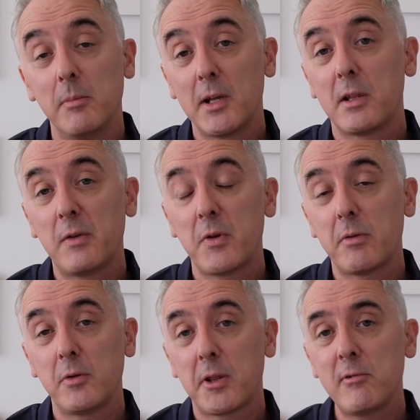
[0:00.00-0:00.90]
It makes a difference
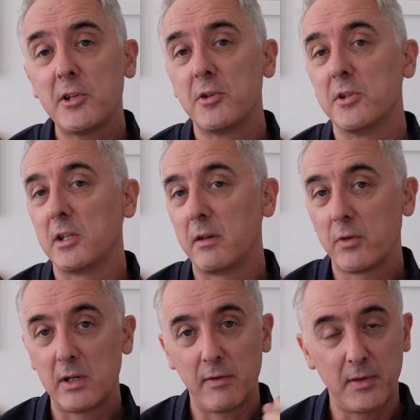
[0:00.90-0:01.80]
when you're street shooting. You've
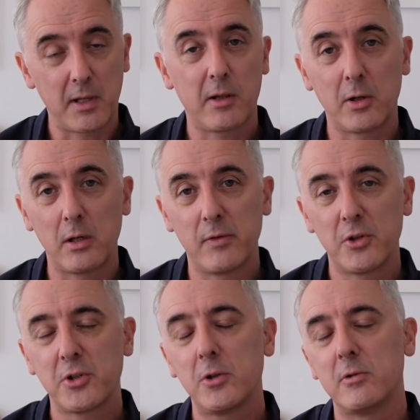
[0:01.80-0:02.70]
got everything slung over your
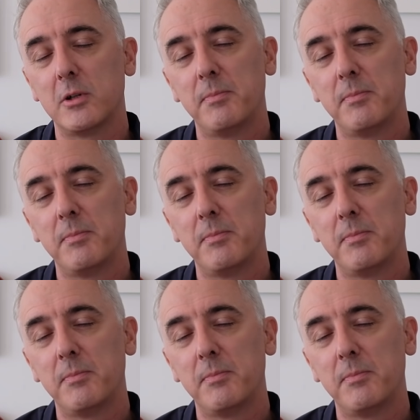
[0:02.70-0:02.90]
shoulder in a